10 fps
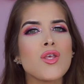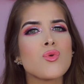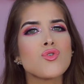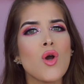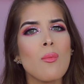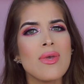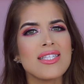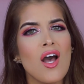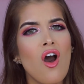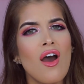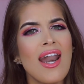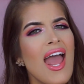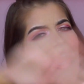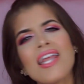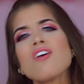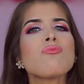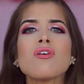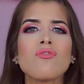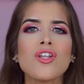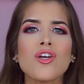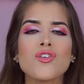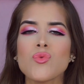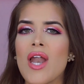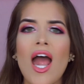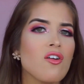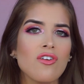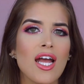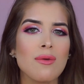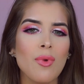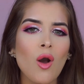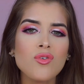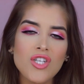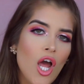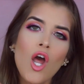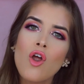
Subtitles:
you don't miss out on any of my videos whenever I post.